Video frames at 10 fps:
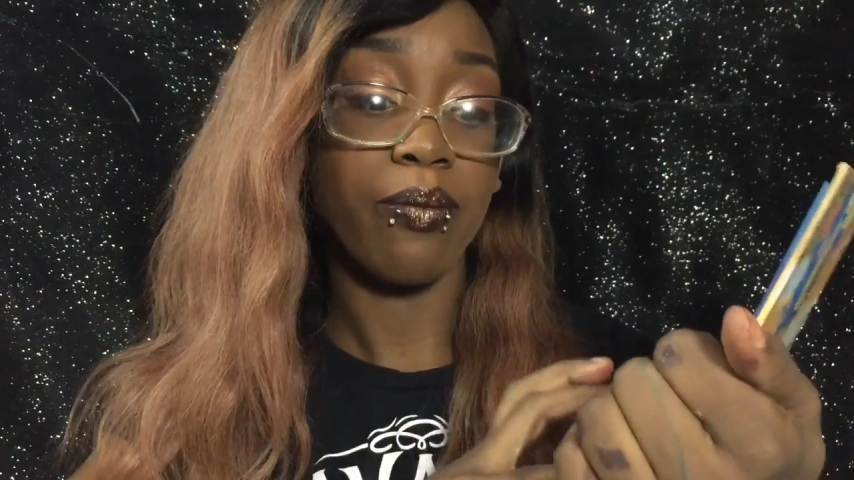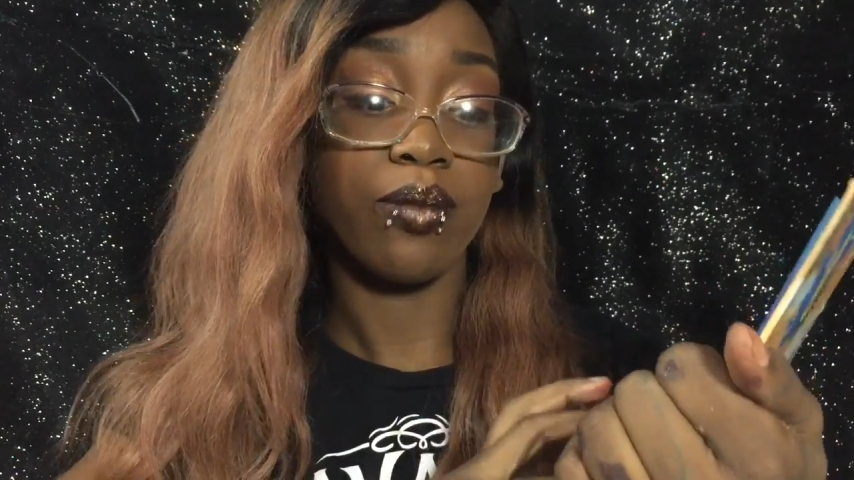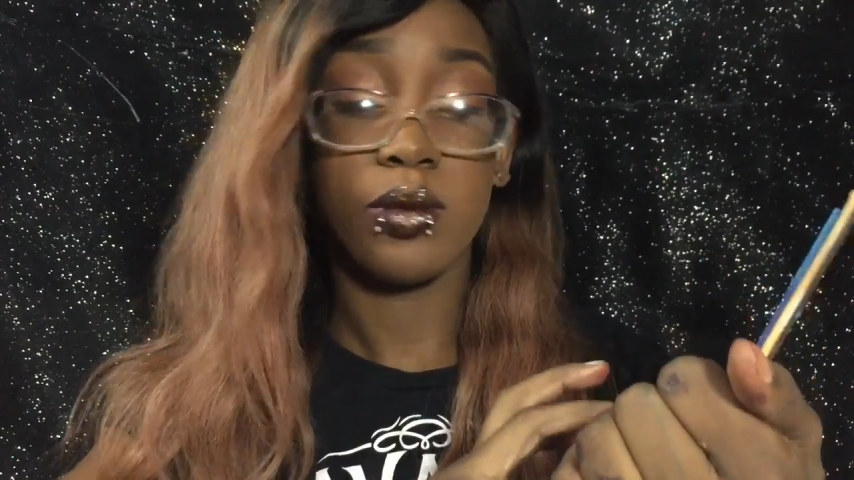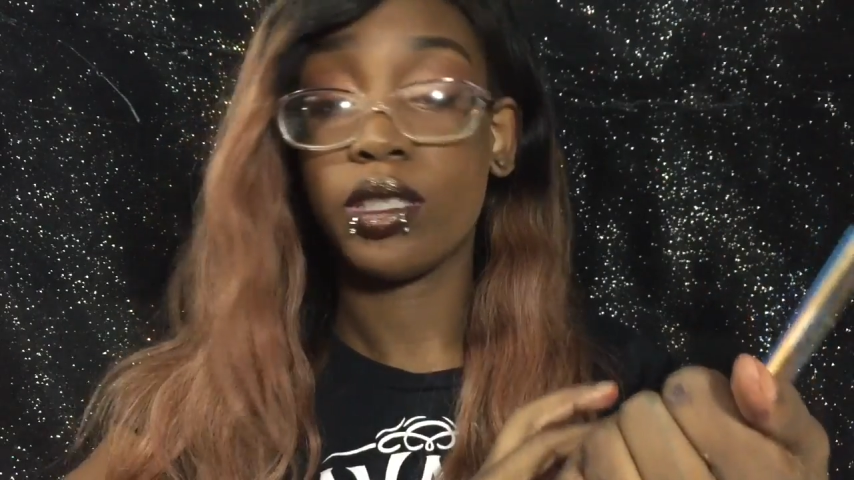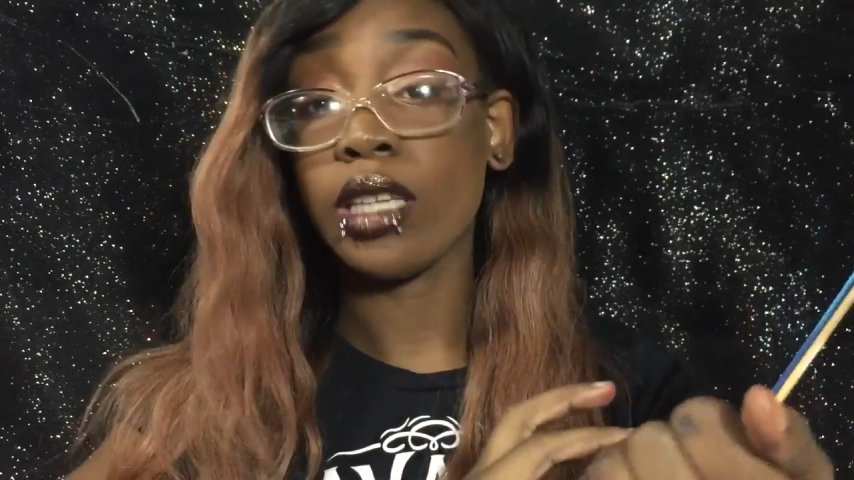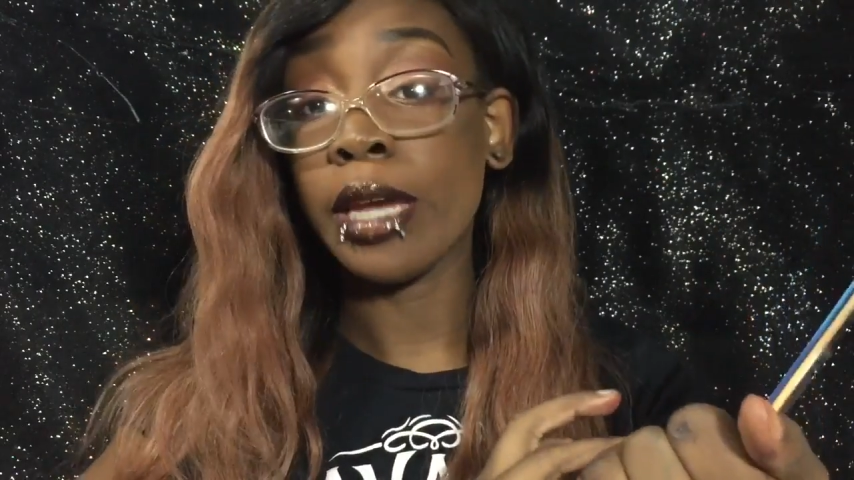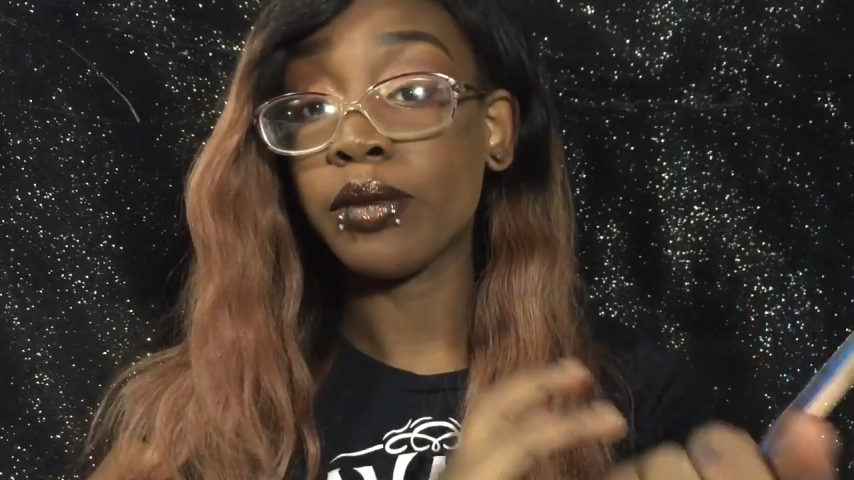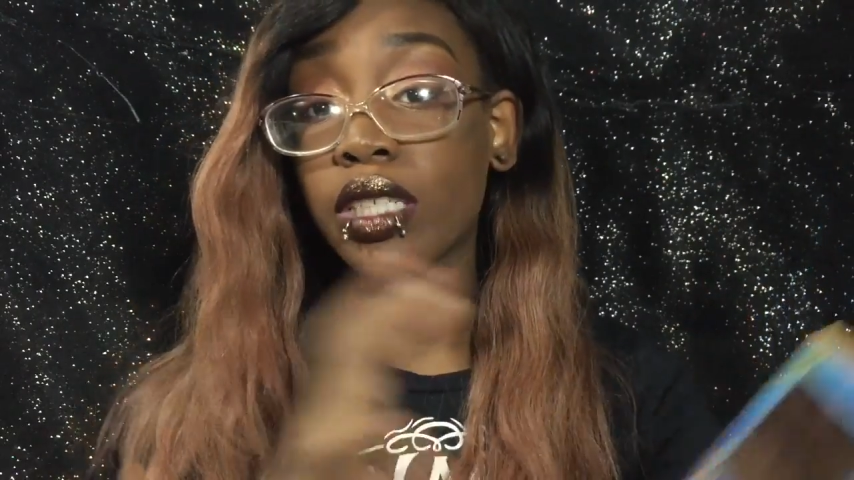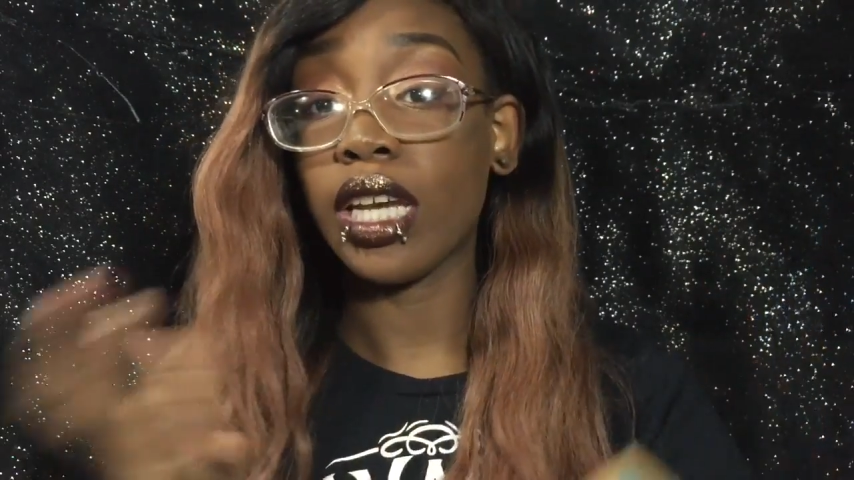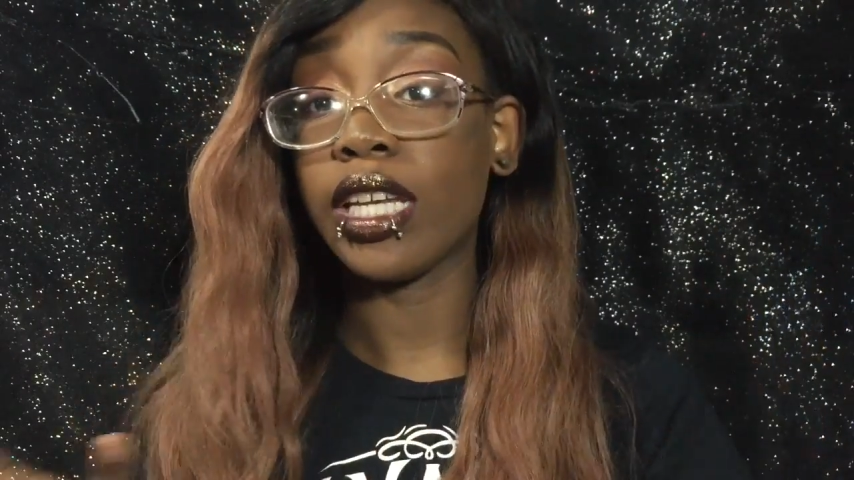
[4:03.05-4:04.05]
same
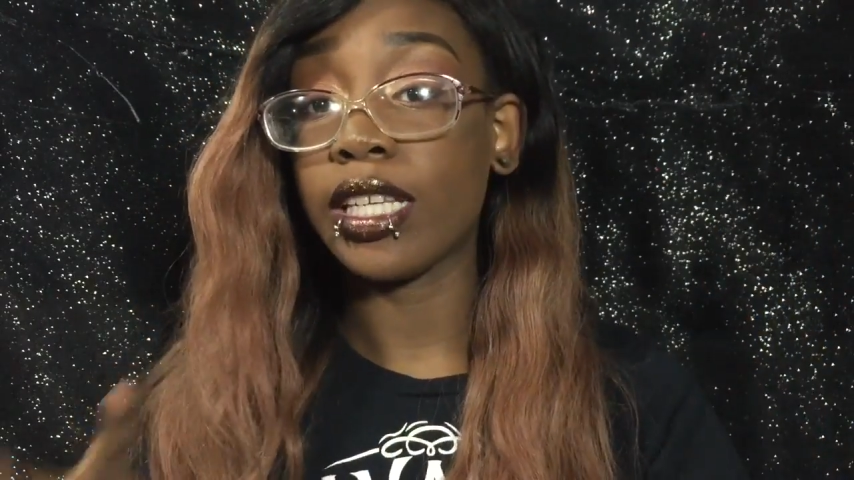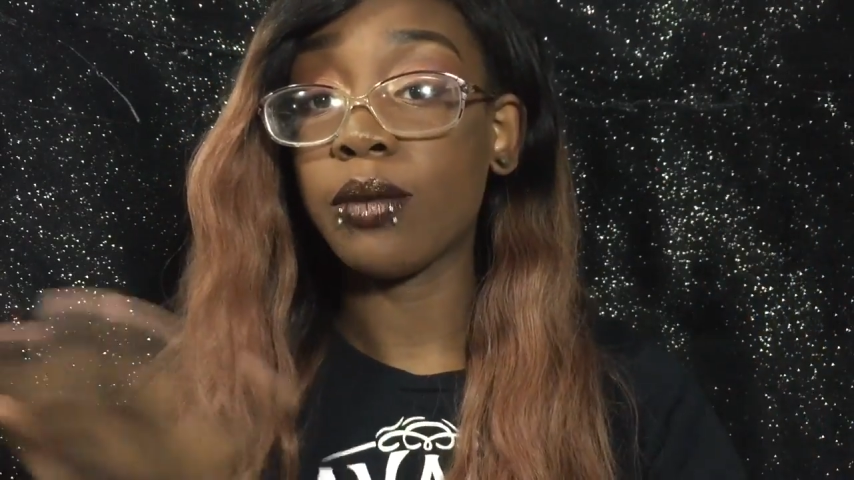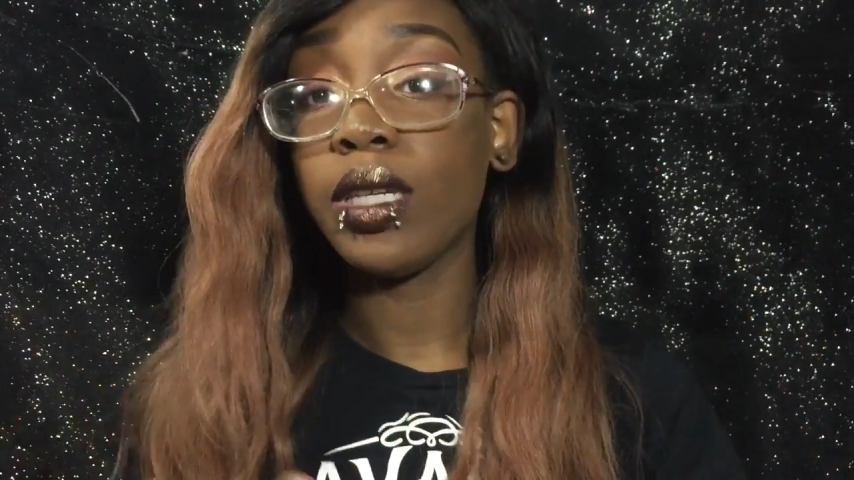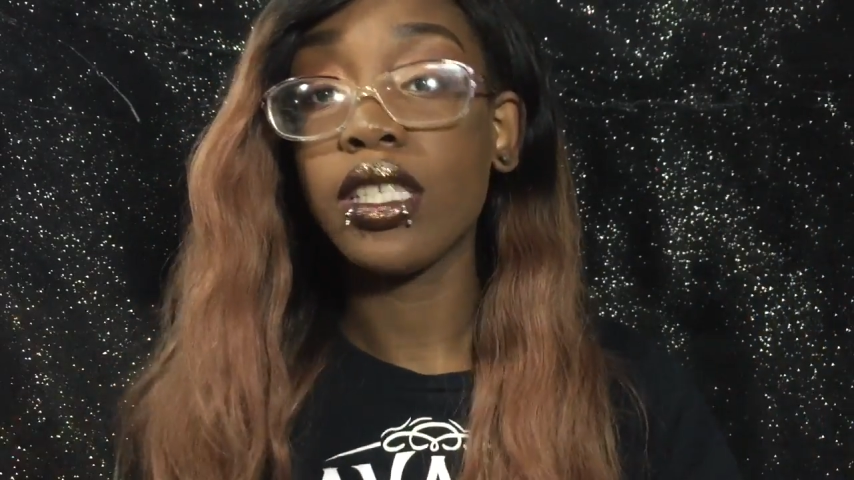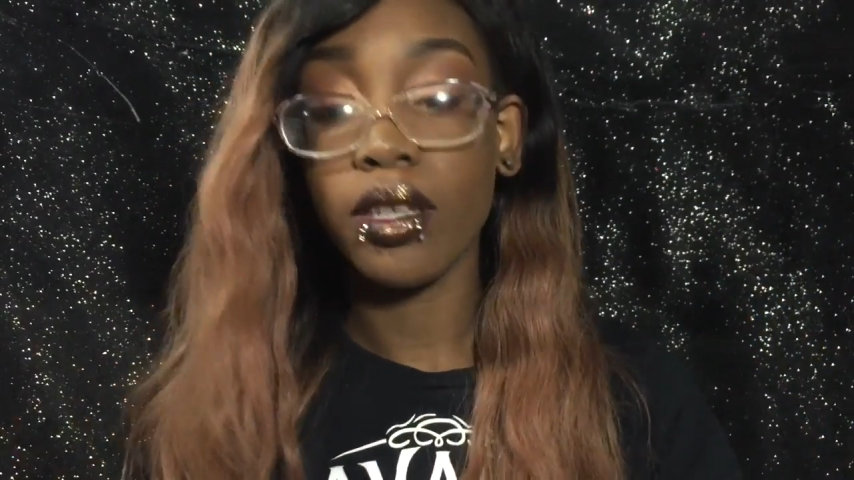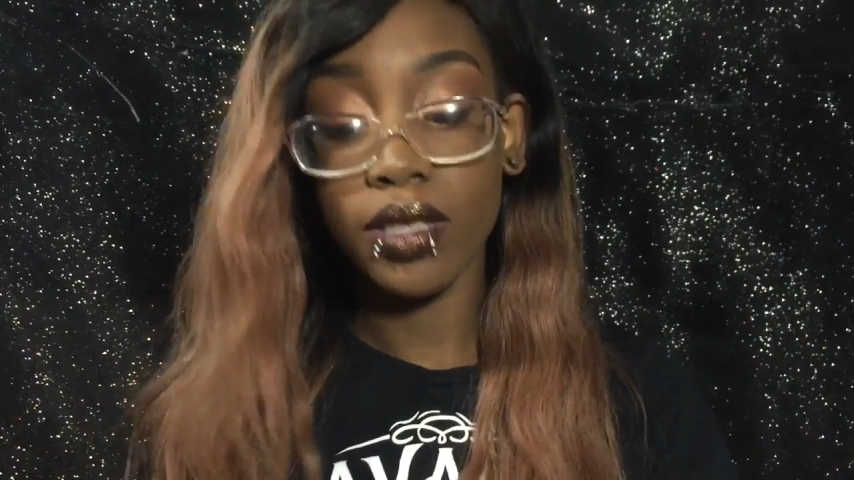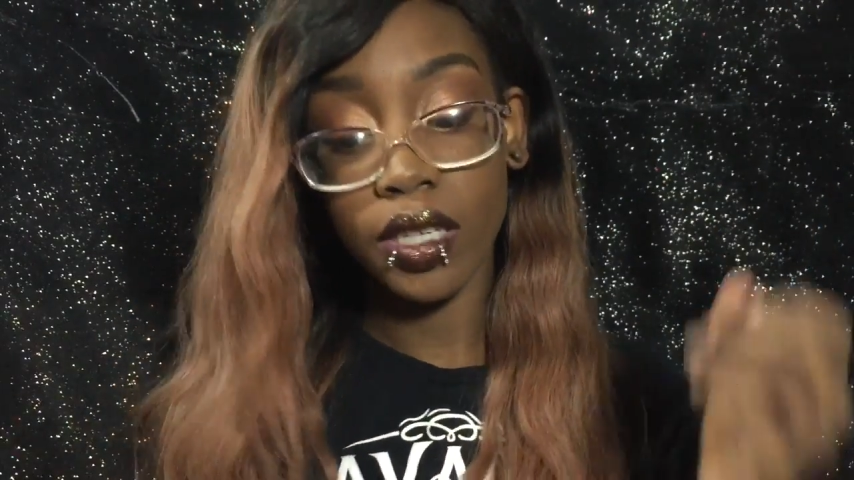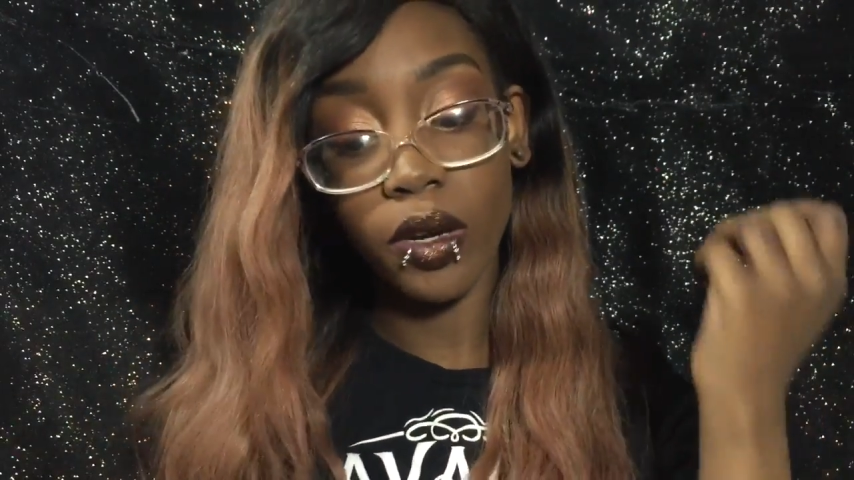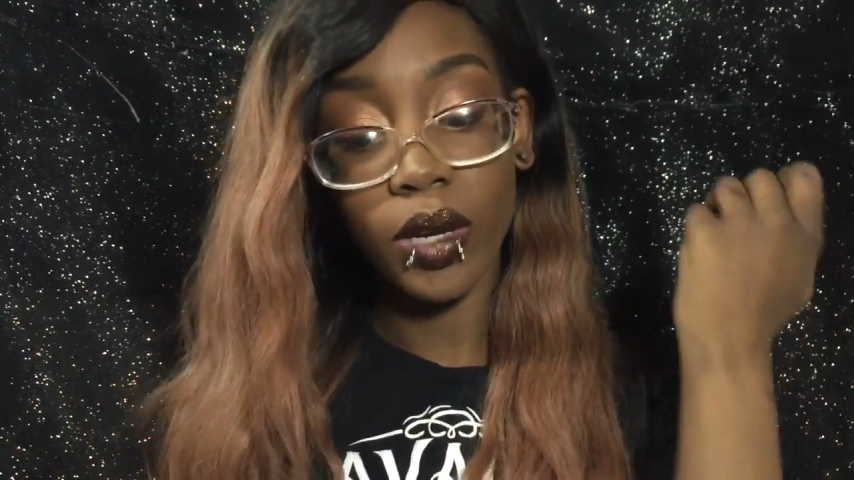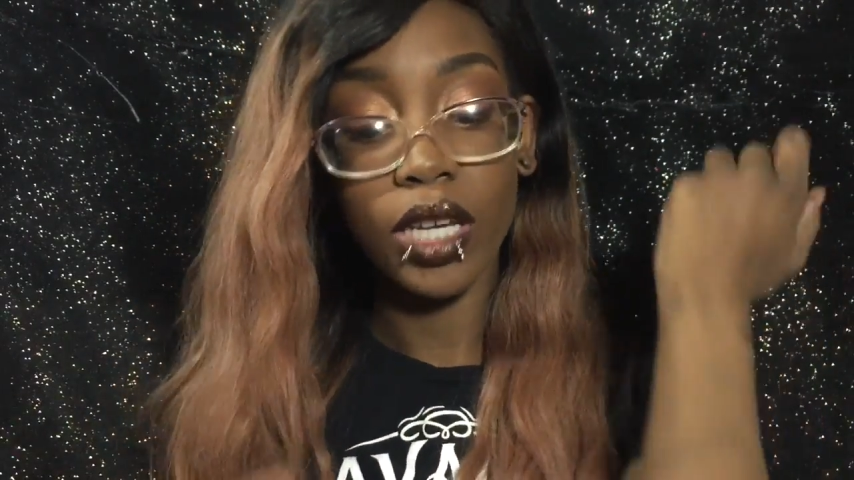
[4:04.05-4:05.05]
shade as me, so I was
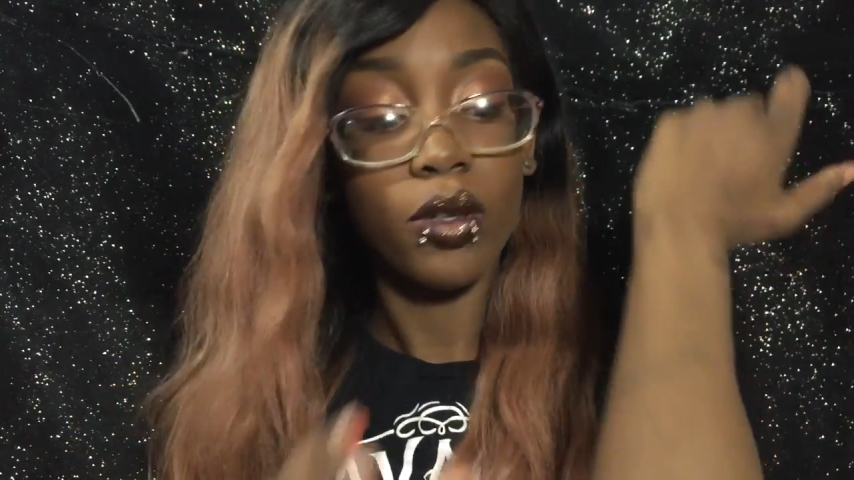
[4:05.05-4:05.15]
like, okay,